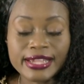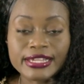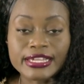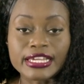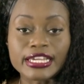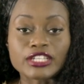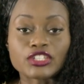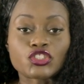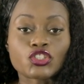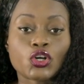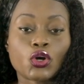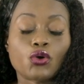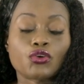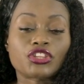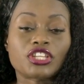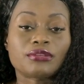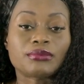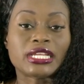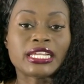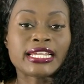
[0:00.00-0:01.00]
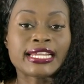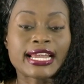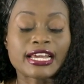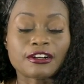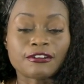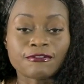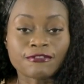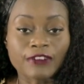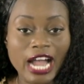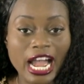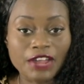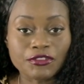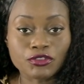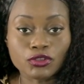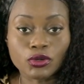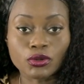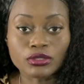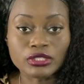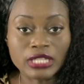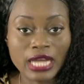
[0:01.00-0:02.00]
He told them that he had a
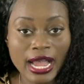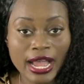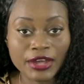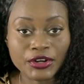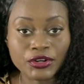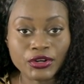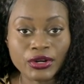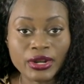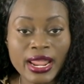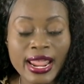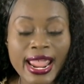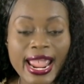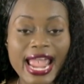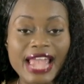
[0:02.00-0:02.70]
5-year-old daughter,